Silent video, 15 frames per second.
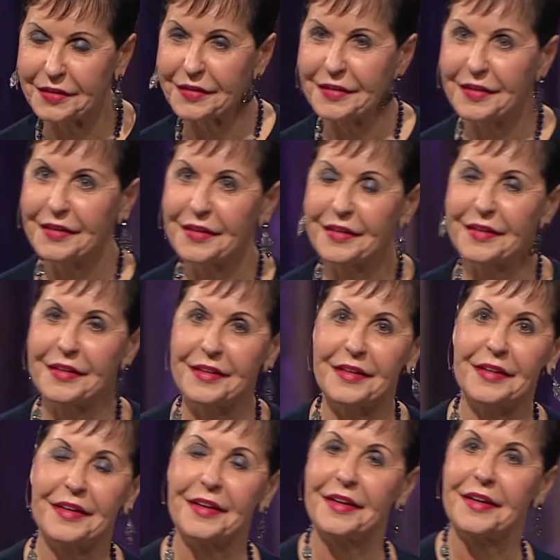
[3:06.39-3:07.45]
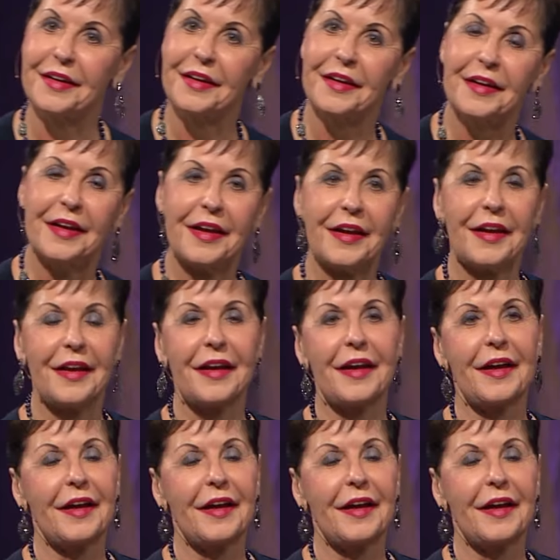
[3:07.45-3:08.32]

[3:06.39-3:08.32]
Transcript: [no speech]